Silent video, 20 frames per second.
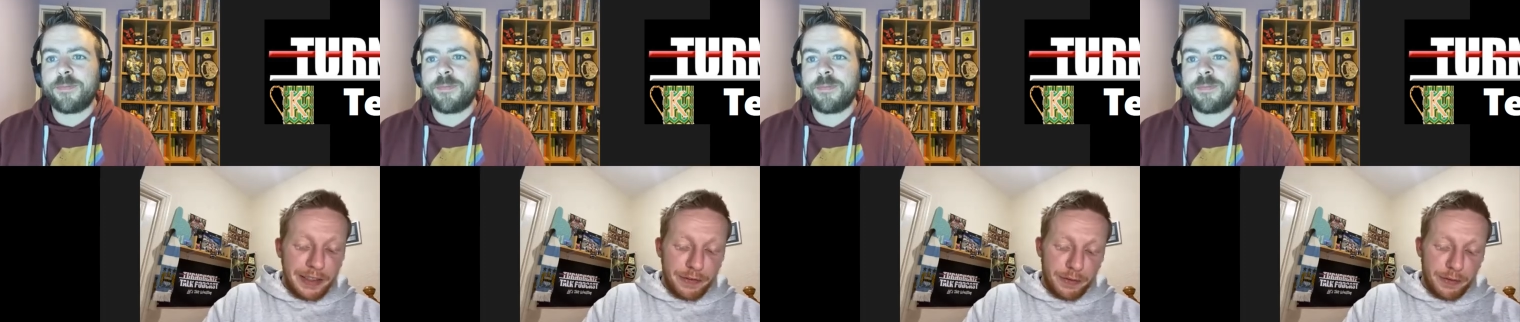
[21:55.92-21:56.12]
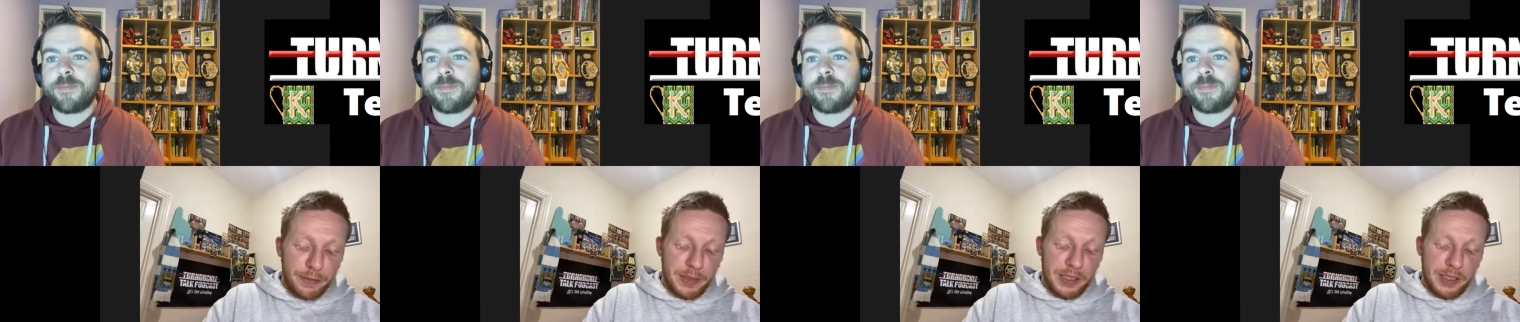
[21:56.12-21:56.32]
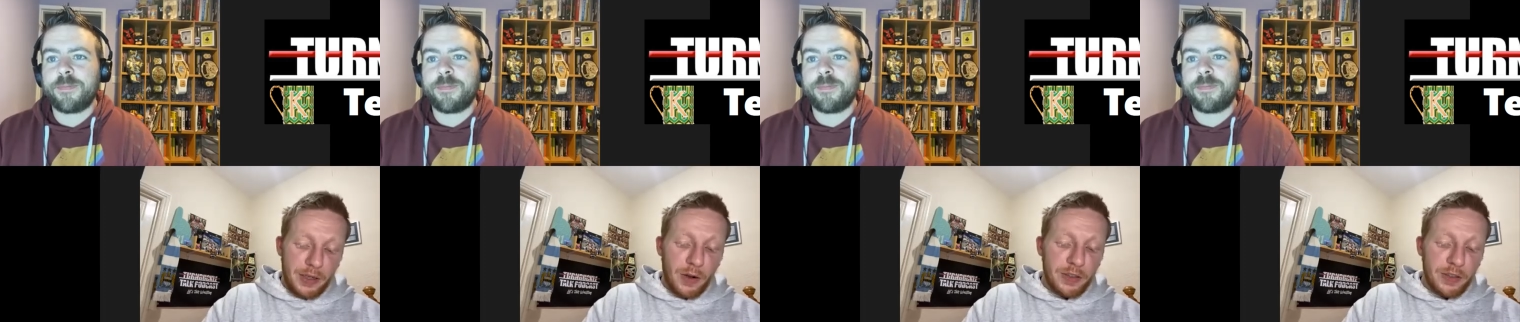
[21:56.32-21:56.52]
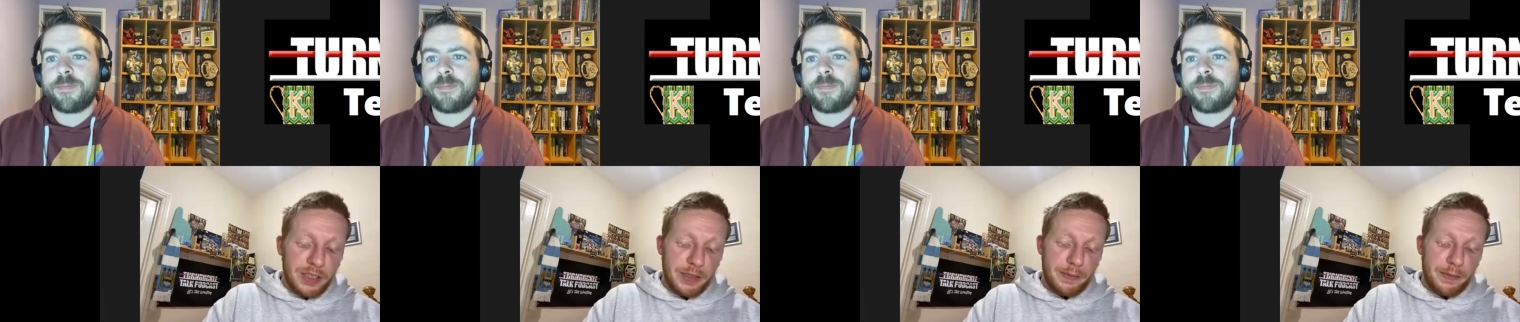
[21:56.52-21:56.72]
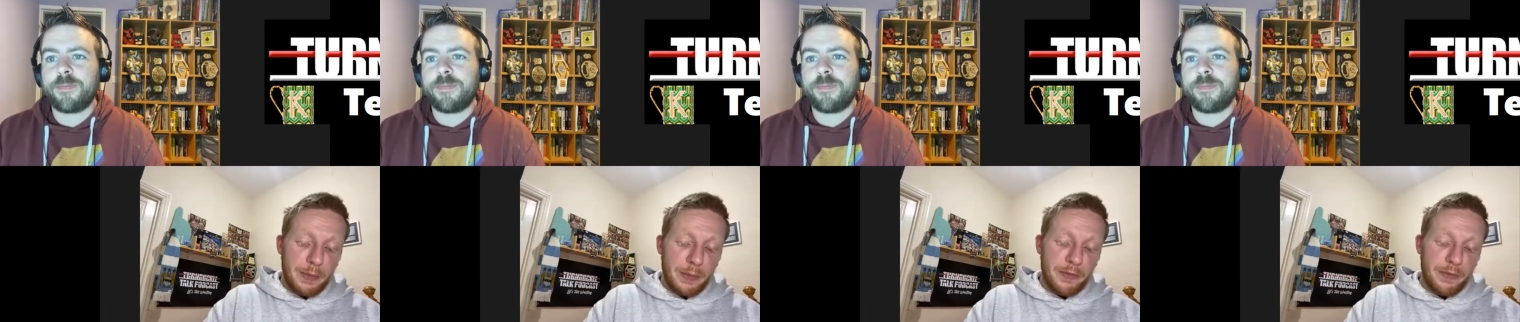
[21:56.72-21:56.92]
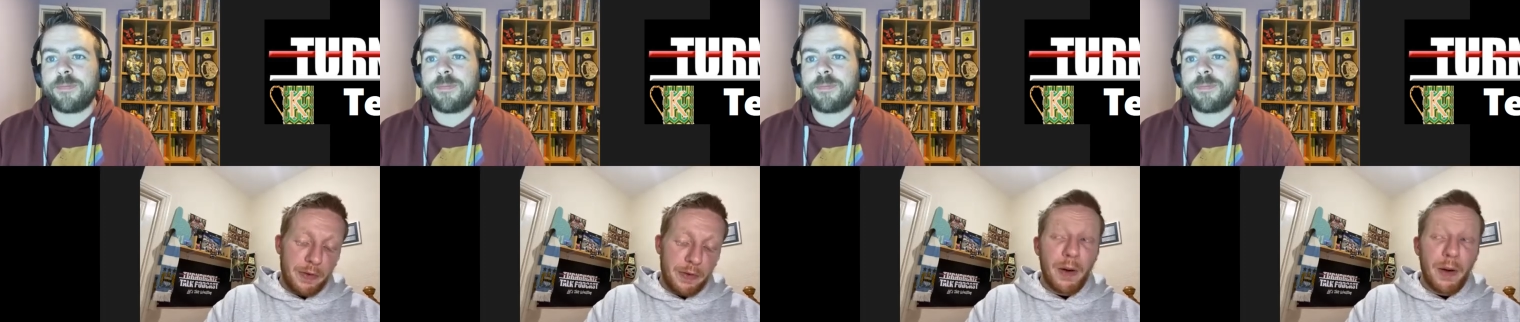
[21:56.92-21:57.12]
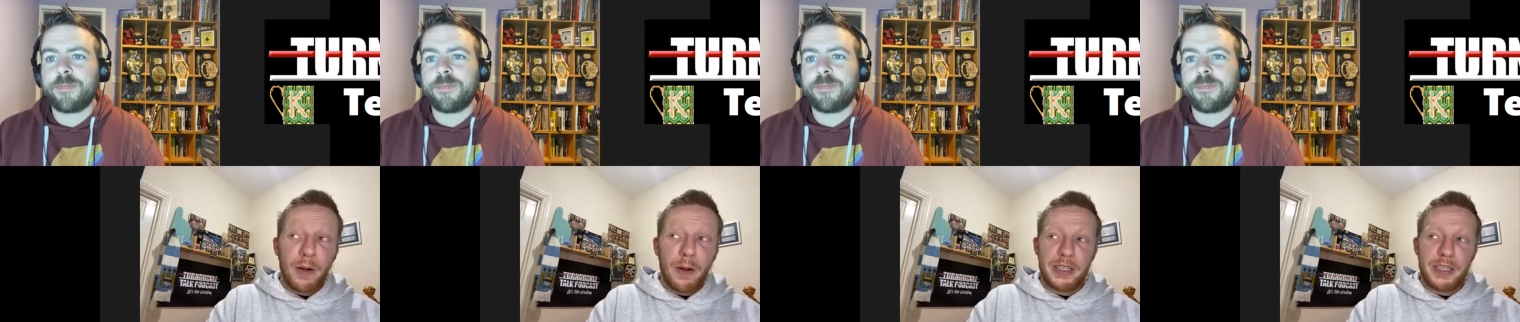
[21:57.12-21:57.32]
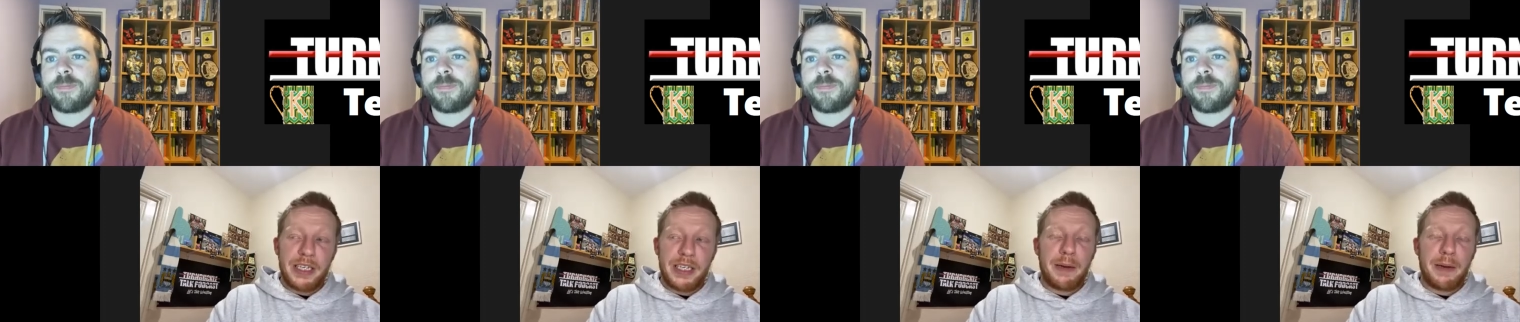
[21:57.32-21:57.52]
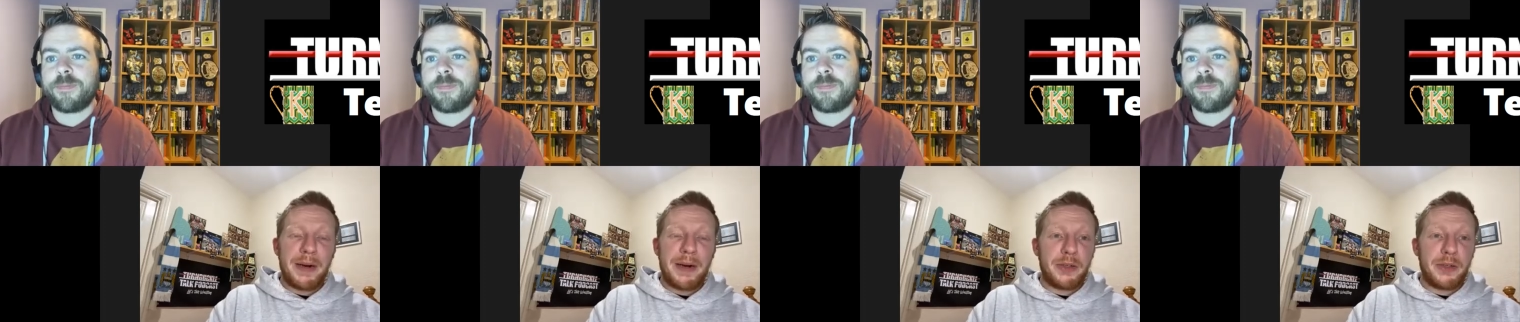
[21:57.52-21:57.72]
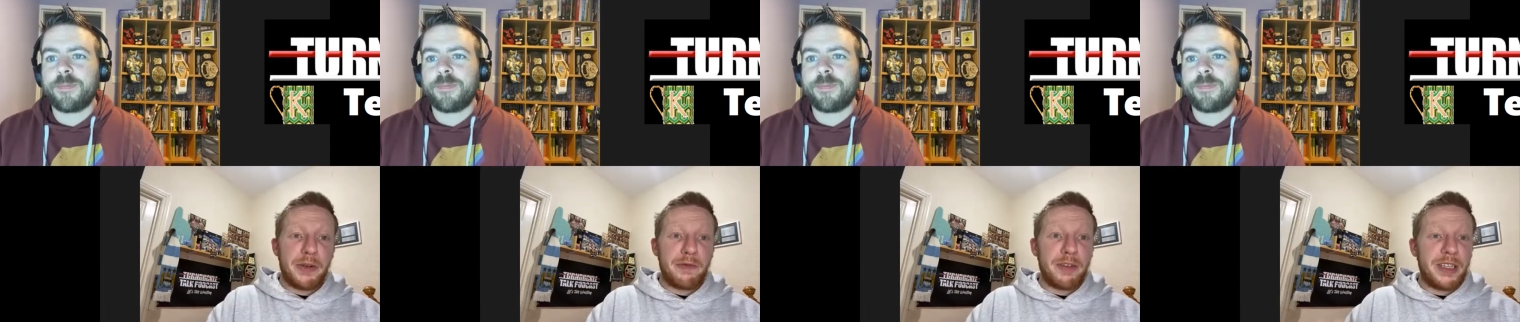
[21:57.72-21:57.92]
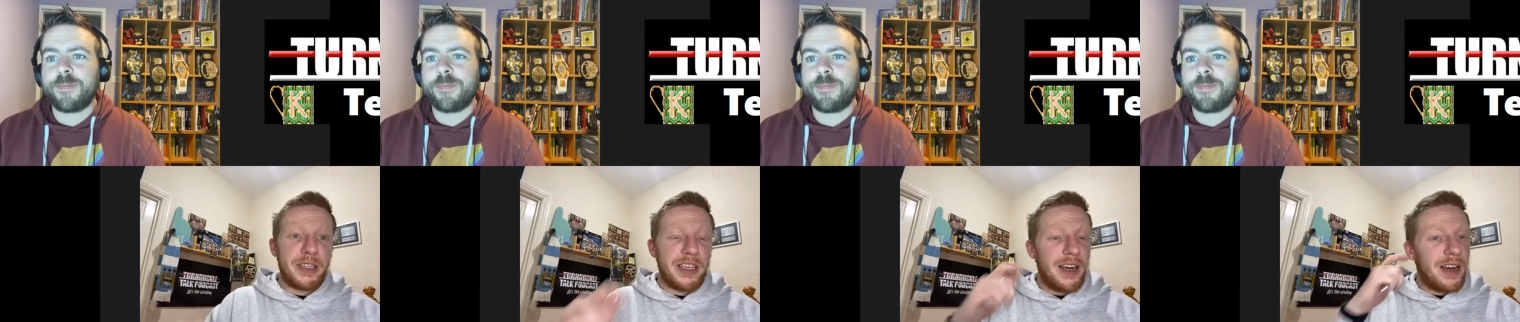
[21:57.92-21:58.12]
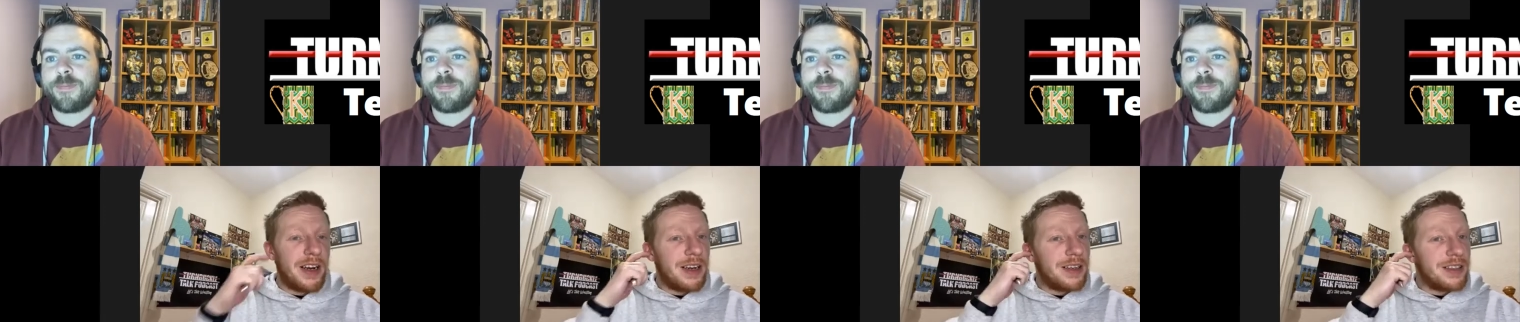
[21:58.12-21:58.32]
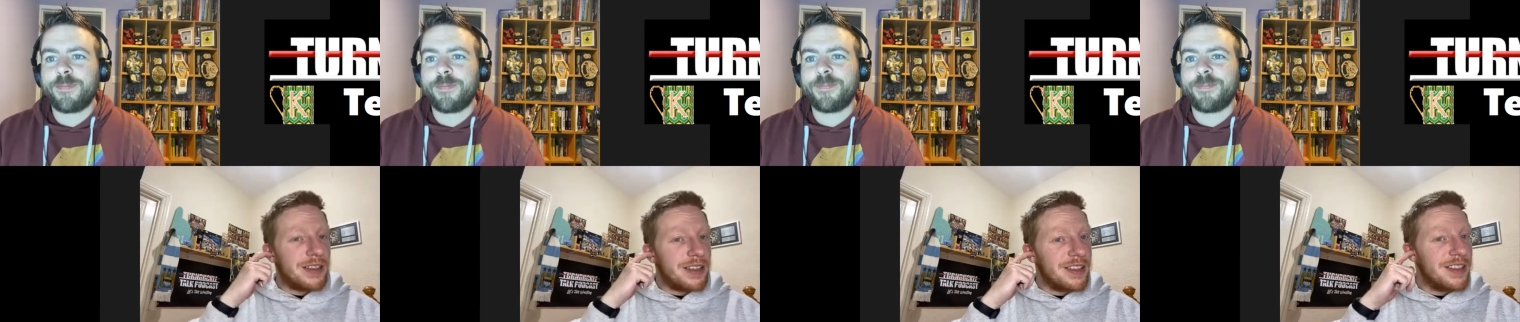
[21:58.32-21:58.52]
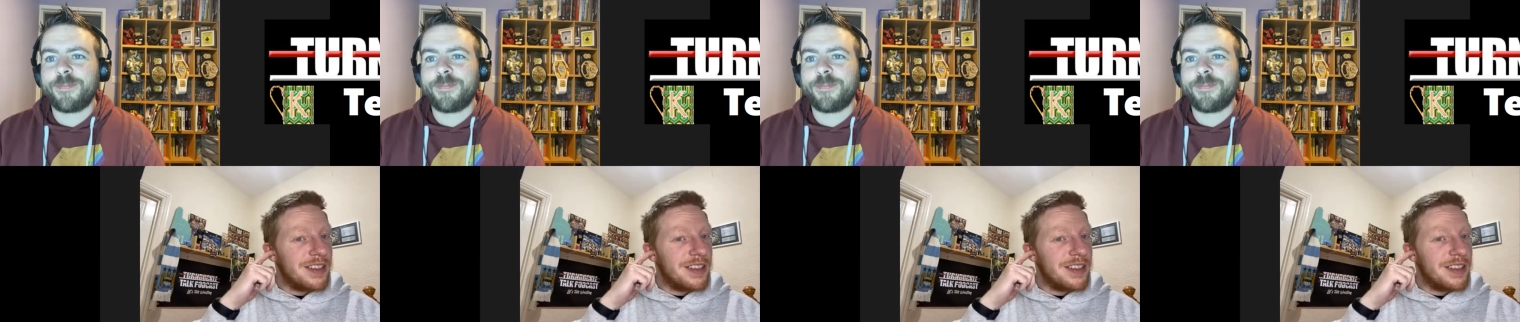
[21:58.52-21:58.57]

Speaker 1: for my daughter, but for Molly, I might do it really hard.